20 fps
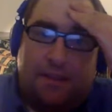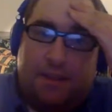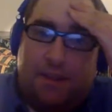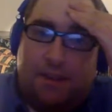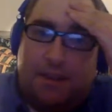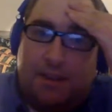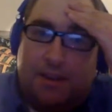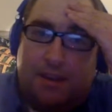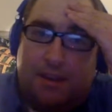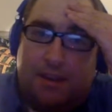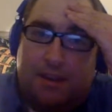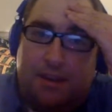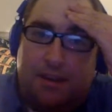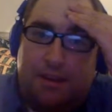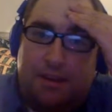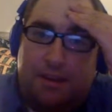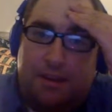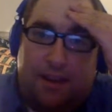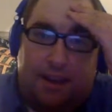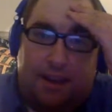And
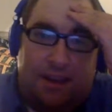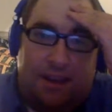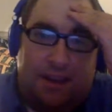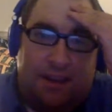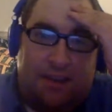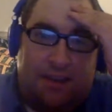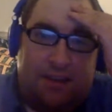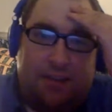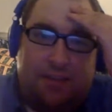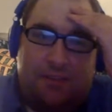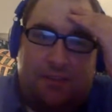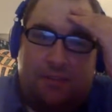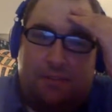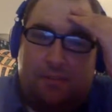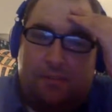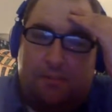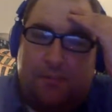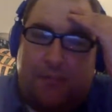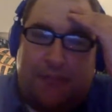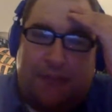it,
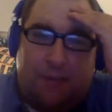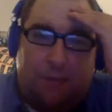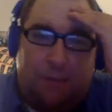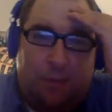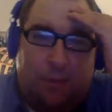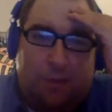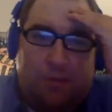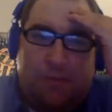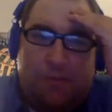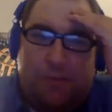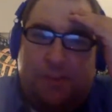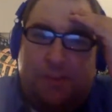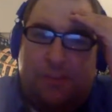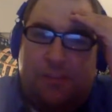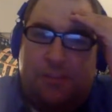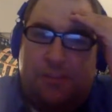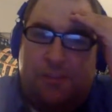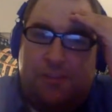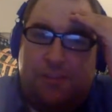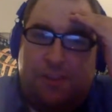Mac
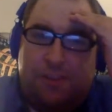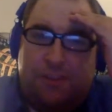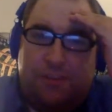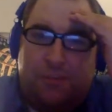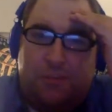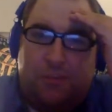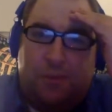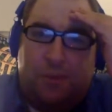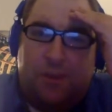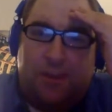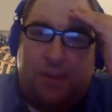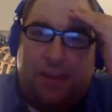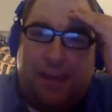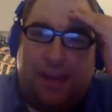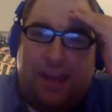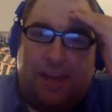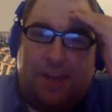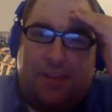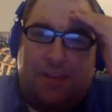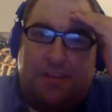Williamson's just running
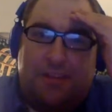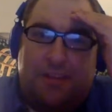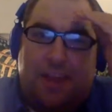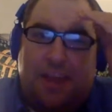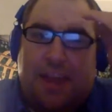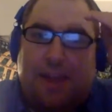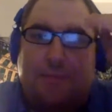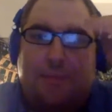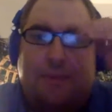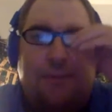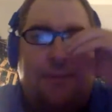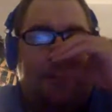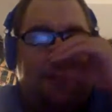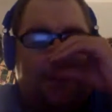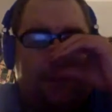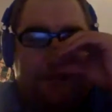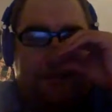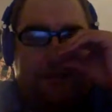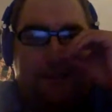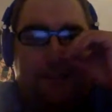out of time.
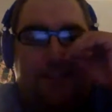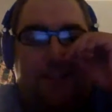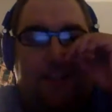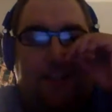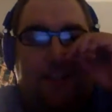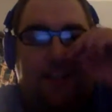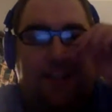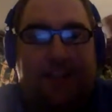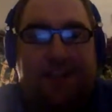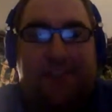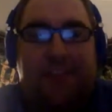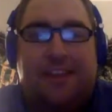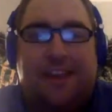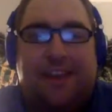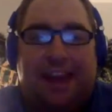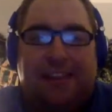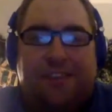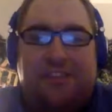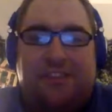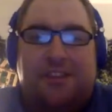This is likely his
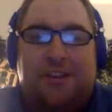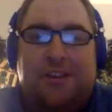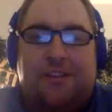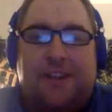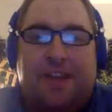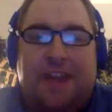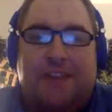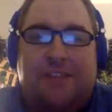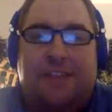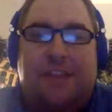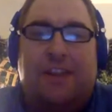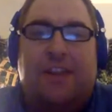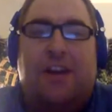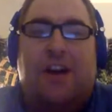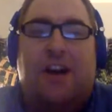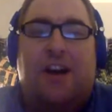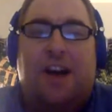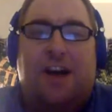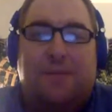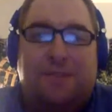last year of having
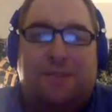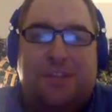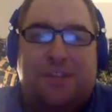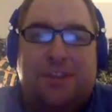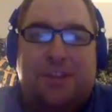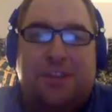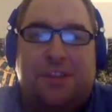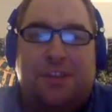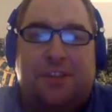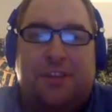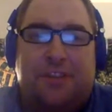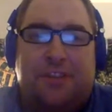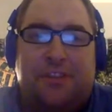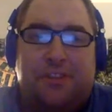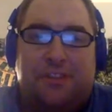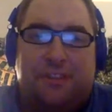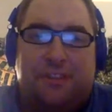options